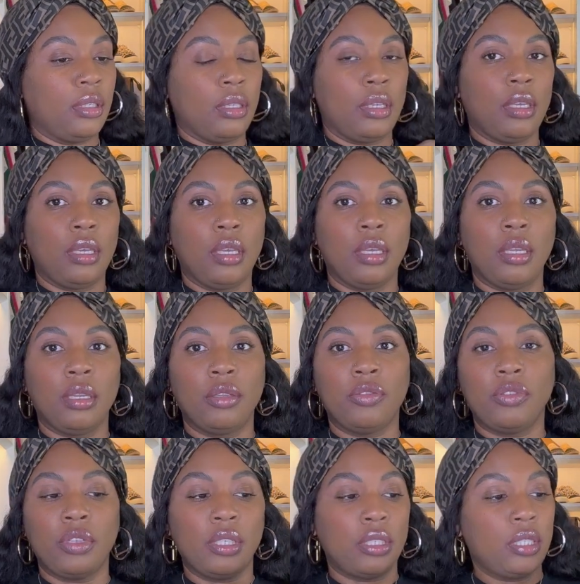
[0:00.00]
And it's
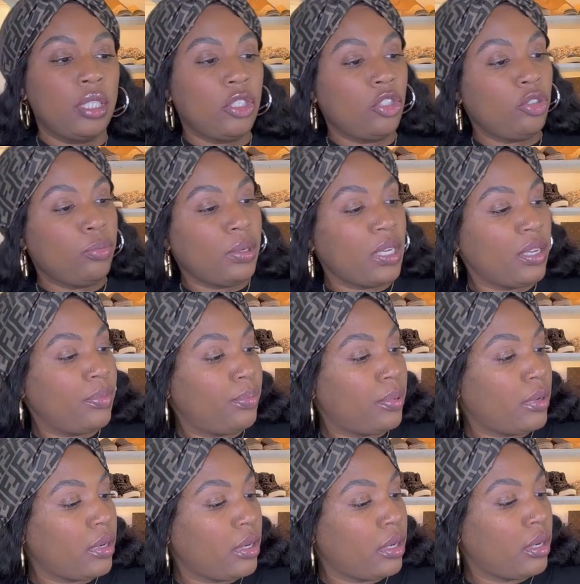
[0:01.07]
full of tissue
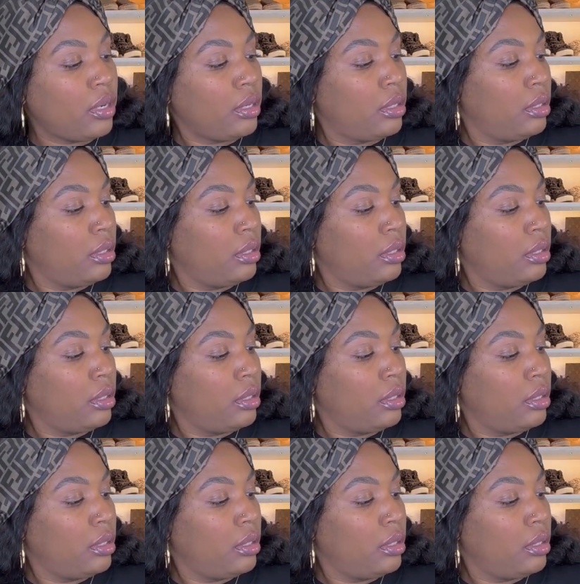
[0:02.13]
paper.